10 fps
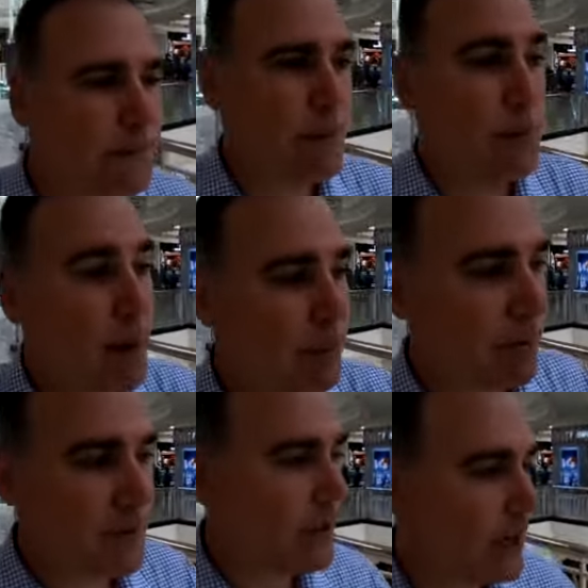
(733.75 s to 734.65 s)
Remember,
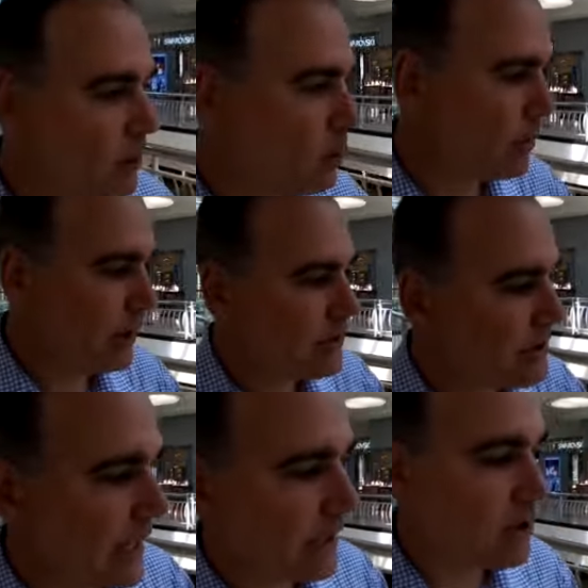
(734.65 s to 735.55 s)
we still have a whole nother
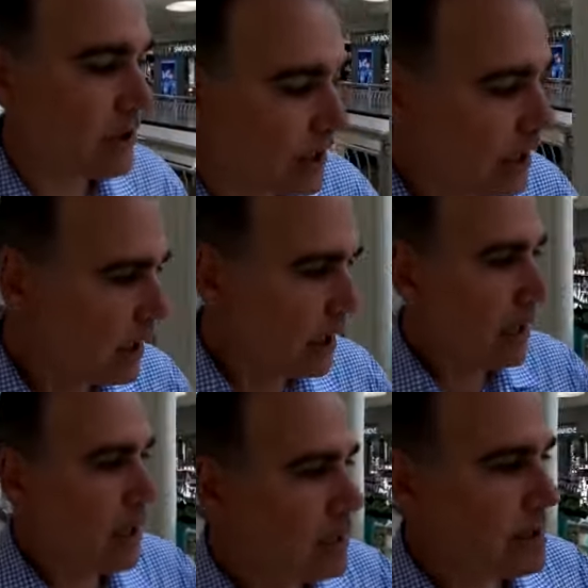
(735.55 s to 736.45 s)
section
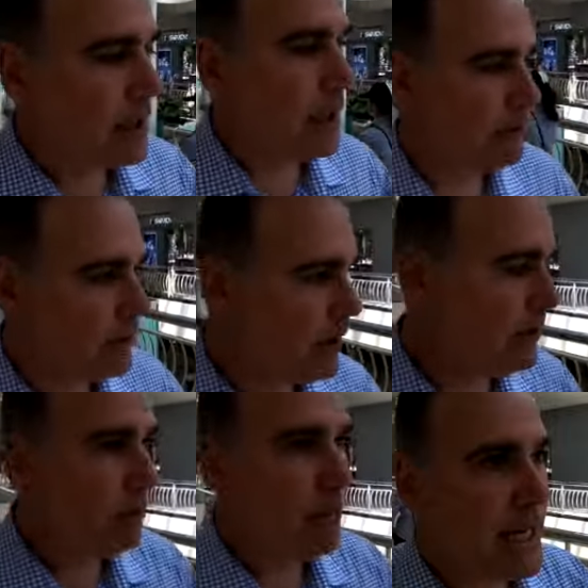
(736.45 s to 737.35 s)
to cover
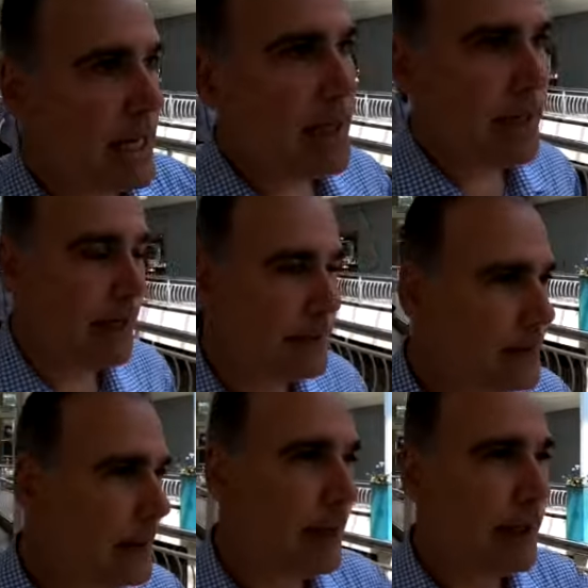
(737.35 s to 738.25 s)
beneath us.